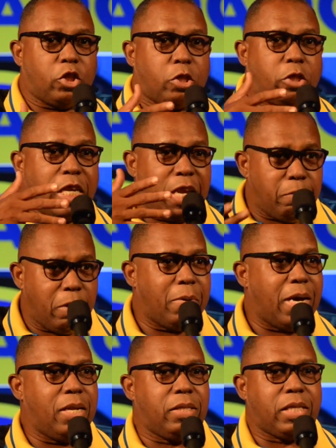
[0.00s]
and shame the
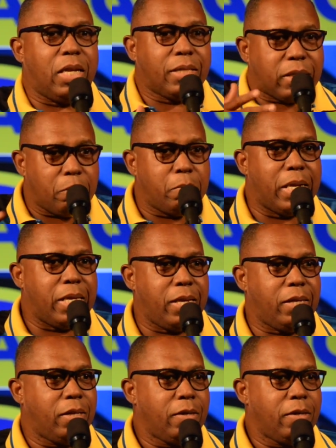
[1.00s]
man and say, listen, buddy,